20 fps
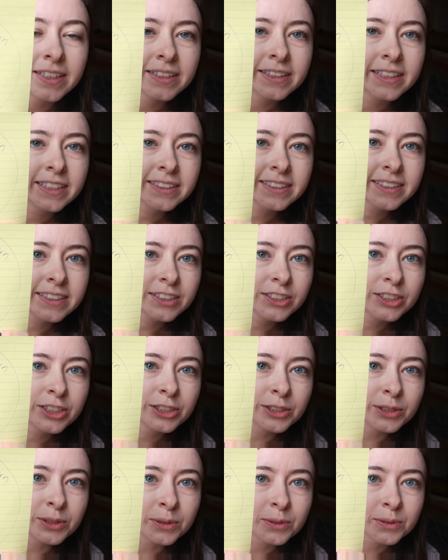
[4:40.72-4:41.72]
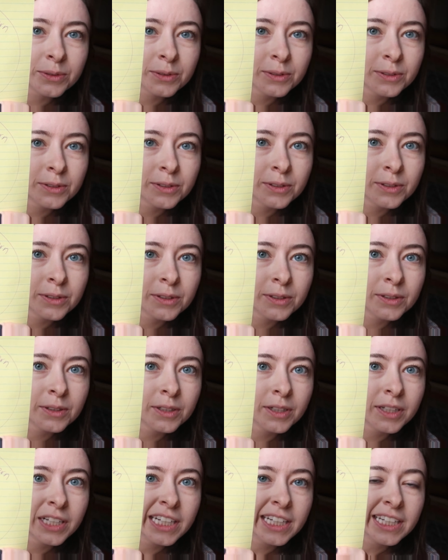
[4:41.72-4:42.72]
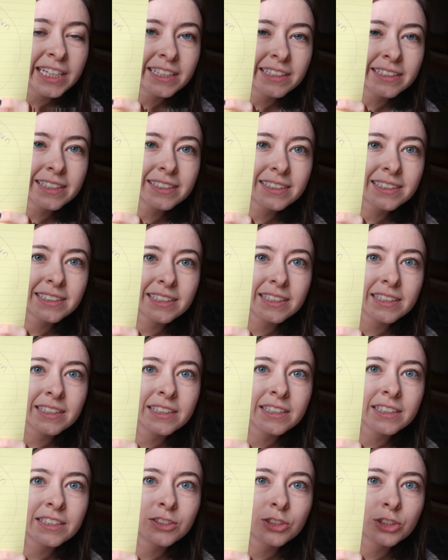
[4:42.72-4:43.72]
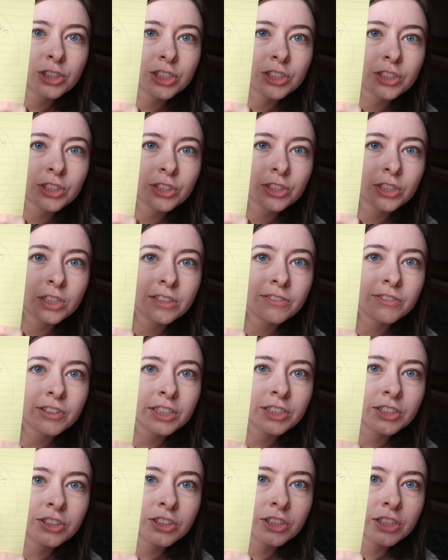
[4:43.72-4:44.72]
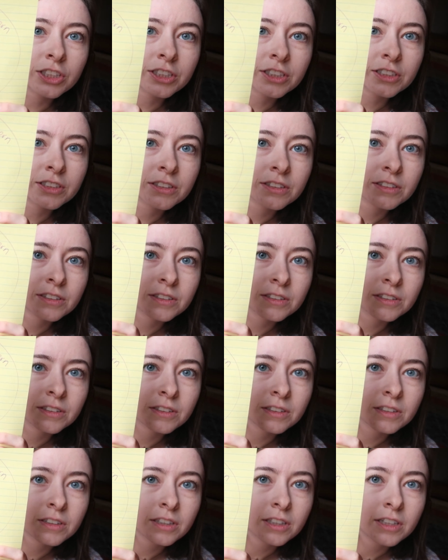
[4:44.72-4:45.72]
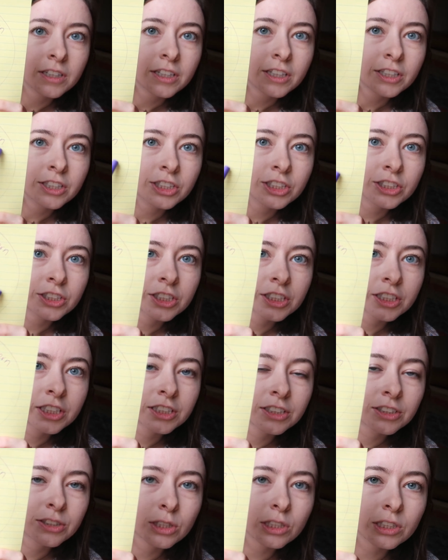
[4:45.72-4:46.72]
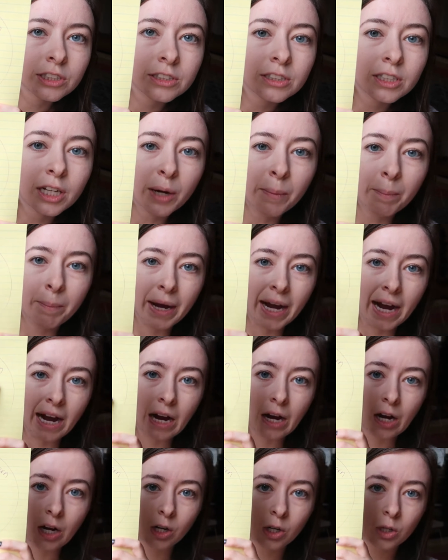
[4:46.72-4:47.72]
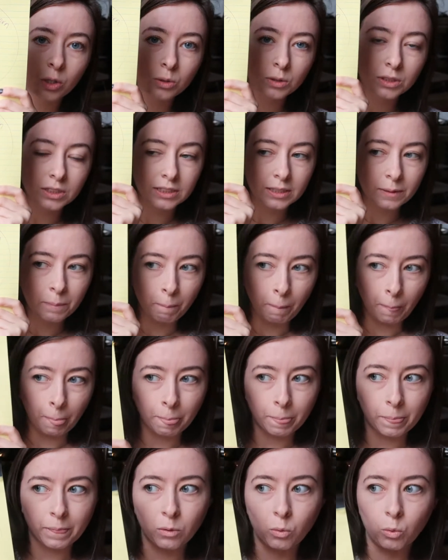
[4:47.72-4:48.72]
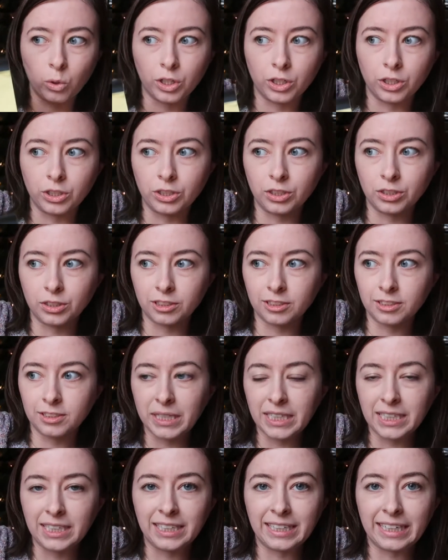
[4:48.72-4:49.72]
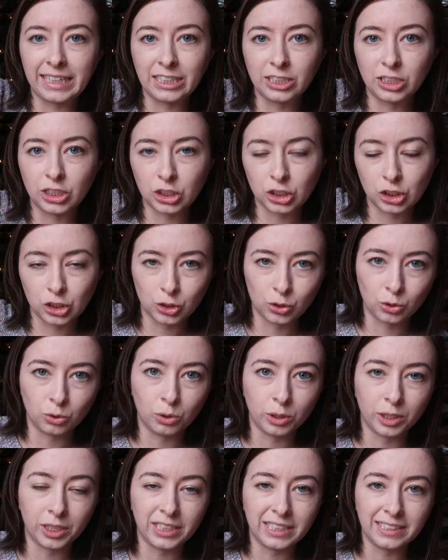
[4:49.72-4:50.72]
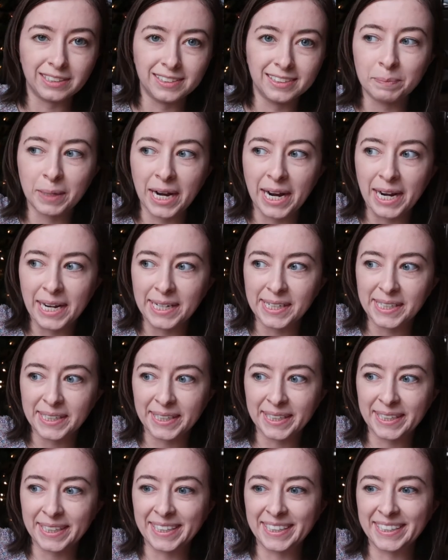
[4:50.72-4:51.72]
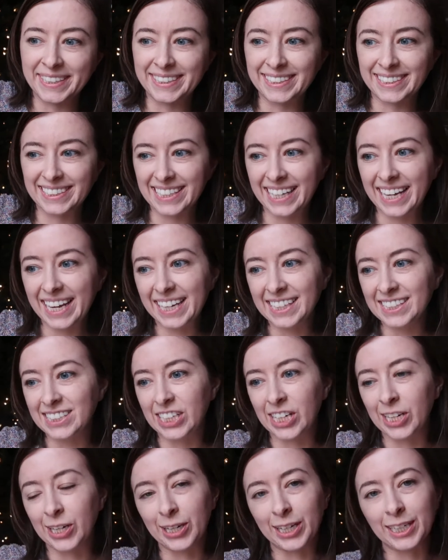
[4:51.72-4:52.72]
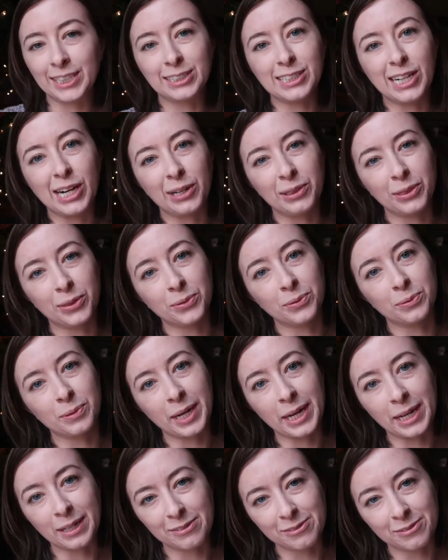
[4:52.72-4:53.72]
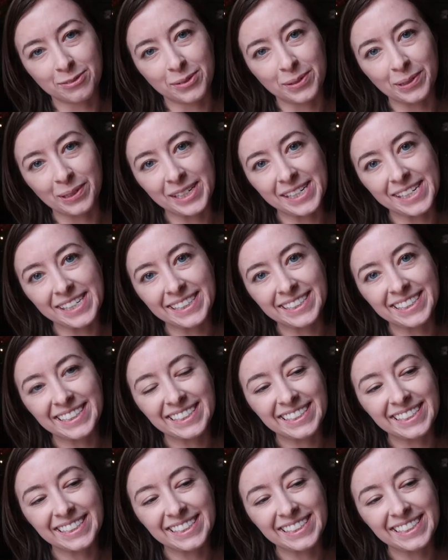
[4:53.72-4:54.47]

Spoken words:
this is you. This is your circle of concern. You're concerned about the world being destroyed by us tearing down the rainforest.